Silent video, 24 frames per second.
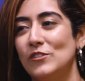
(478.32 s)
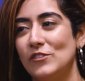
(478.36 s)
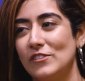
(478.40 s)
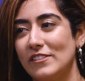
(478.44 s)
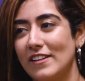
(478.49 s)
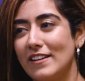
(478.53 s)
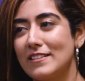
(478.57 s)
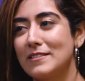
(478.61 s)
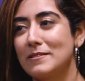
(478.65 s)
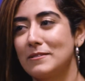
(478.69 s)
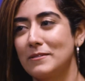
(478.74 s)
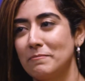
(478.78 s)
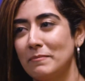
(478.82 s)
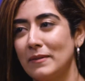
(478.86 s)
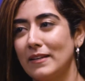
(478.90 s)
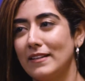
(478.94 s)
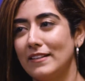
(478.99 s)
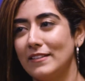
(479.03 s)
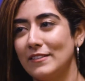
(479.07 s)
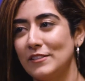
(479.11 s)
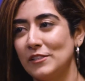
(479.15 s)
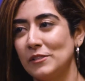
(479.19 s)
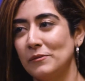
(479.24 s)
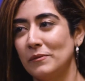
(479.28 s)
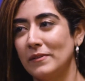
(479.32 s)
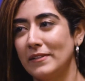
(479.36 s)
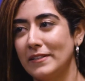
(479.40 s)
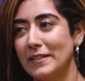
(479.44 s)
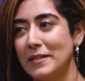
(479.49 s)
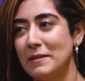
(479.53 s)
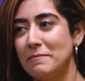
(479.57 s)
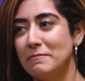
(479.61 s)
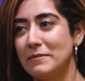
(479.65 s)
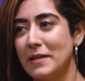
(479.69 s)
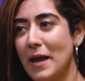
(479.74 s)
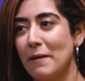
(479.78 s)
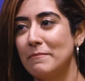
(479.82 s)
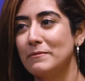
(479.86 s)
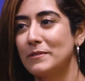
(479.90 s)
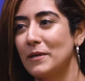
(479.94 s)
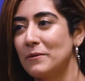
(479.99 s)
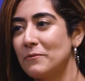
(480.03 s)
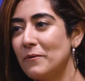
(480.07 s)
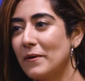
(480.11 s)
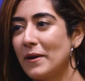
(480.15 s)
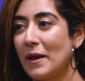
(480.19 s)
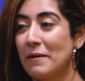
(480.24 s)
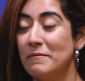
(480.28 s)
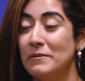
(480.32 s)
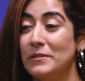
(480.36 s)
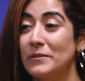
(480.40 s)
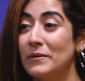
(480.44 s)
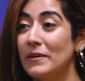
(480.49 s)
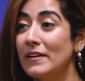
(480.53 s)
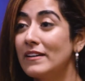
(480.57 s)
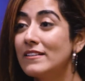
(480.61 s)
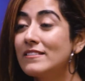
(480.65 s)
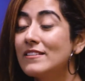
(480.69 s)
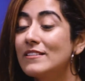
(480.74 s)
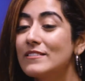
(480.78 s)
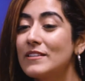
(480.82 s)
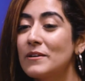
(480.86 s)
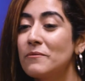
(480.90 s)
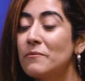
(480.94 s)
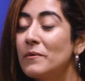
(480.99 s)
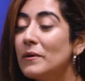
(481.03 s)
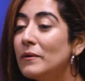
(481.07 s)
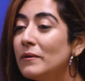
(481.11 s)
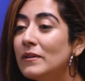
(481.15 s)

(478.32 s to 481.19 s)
just because she wanted to keep tabs on what I'm doing. Because it's like we